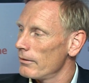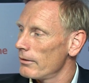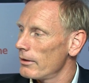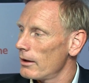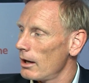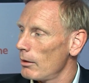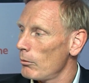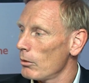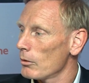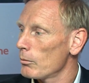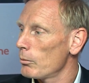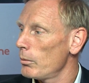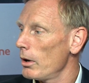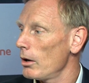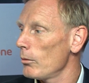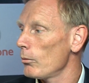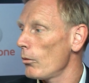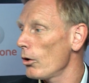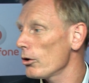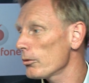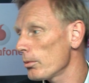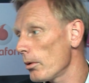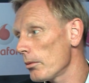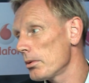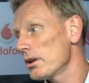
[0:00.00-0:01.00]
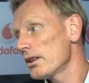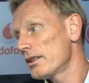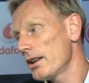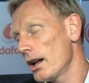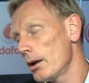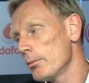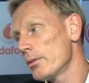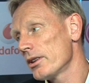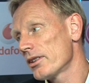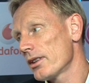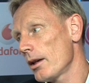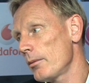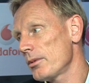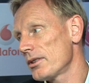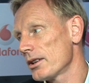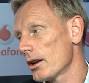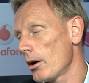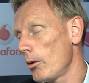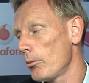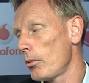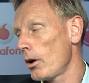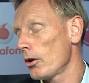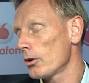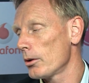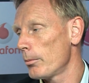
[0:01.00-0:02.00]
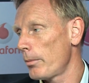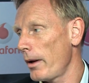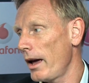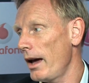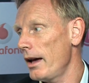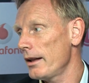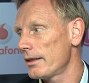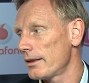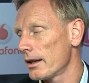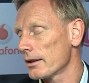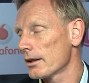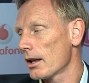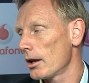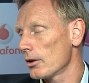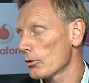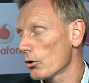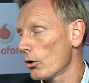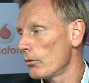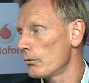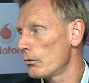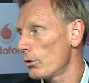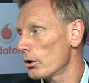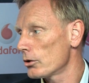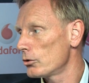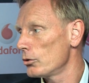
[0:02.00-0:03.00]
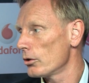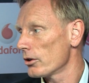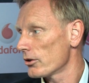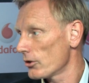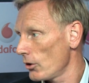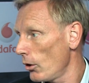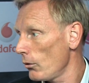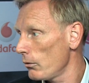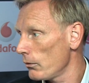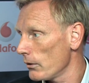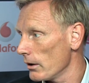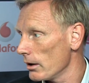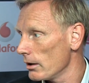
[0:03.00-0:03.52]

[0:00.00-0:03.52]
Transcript: They would most probably tell me something about a bed that can convert to a sofa,